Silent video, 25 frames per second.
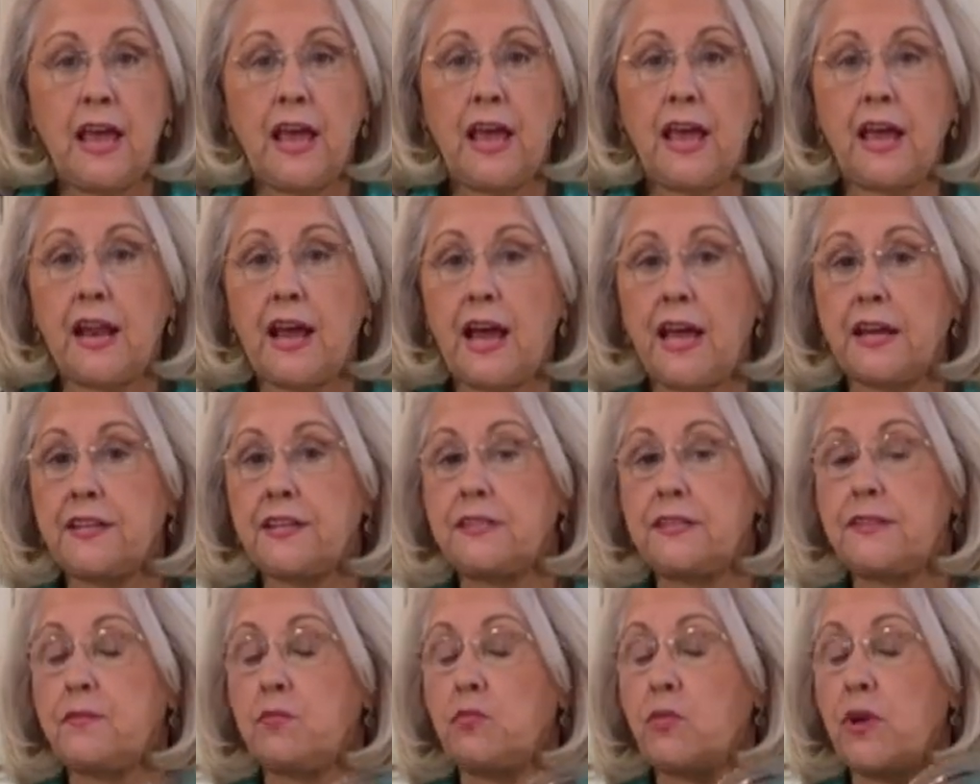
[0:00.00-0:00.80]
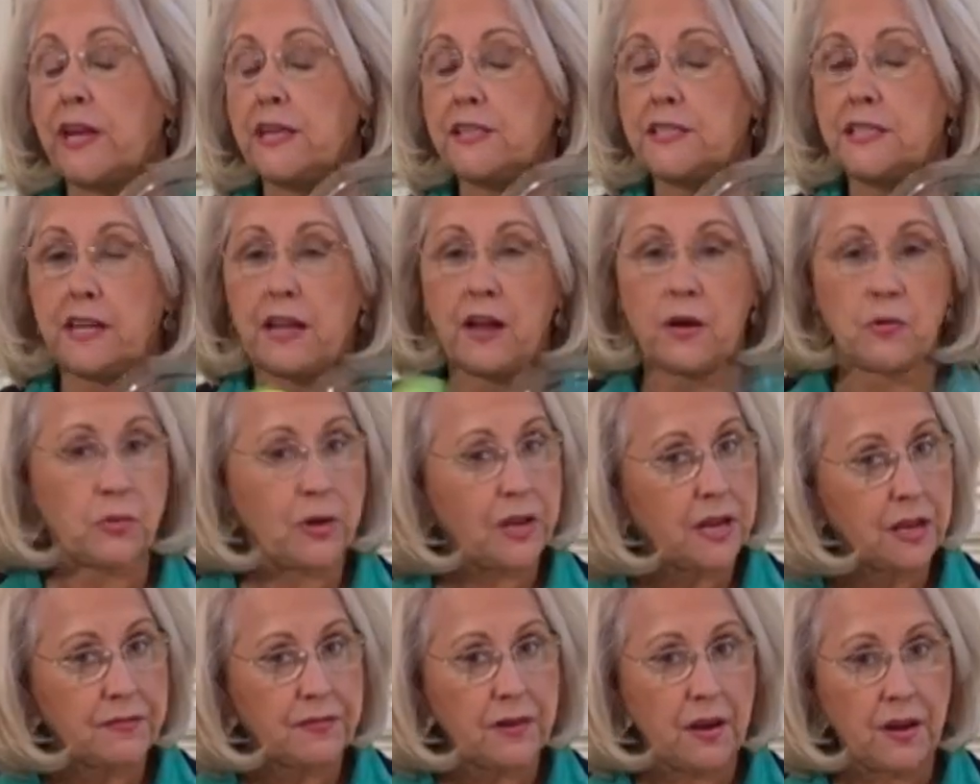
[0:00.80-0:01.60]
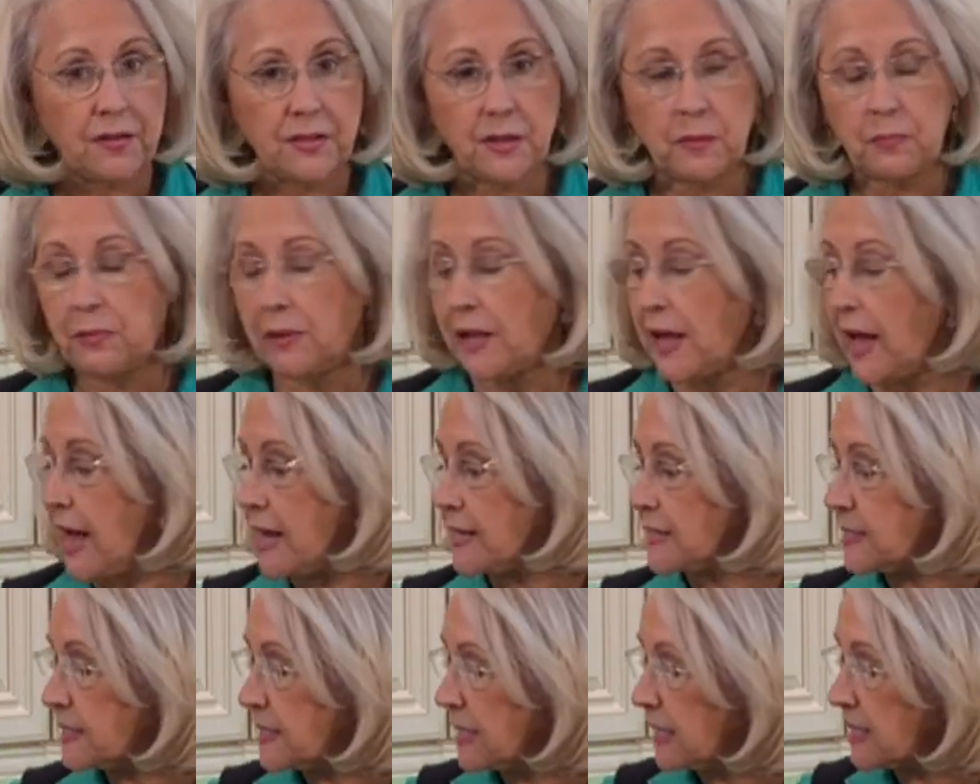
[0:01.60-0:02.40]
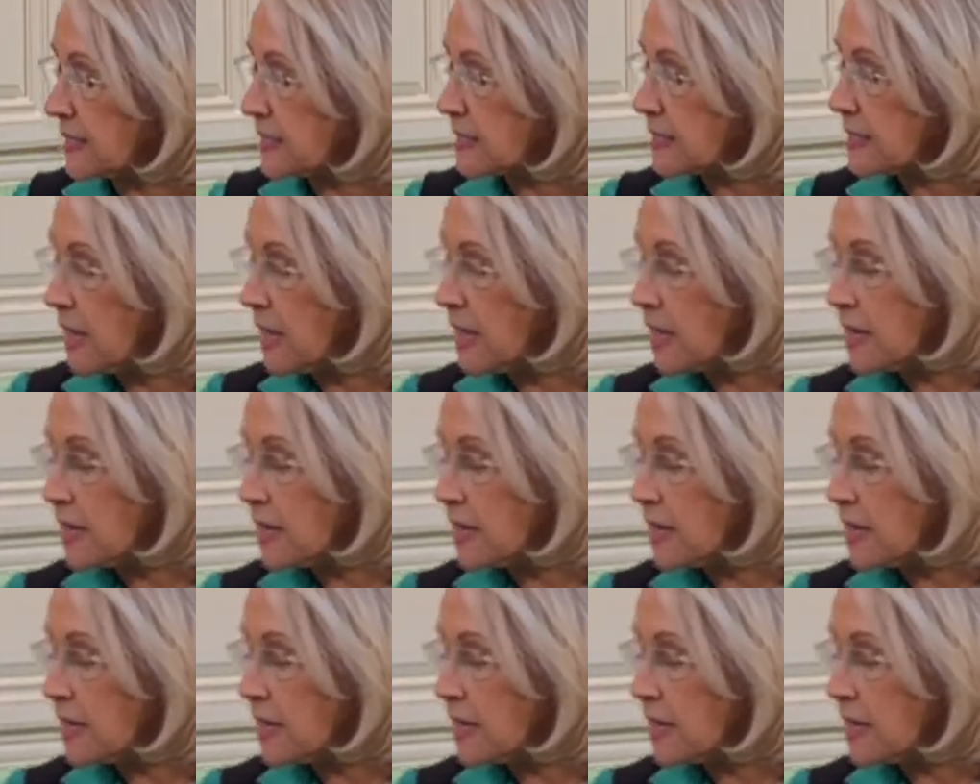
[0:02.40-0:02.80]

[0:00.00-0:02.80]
and I wanted to get rid of all the plastics.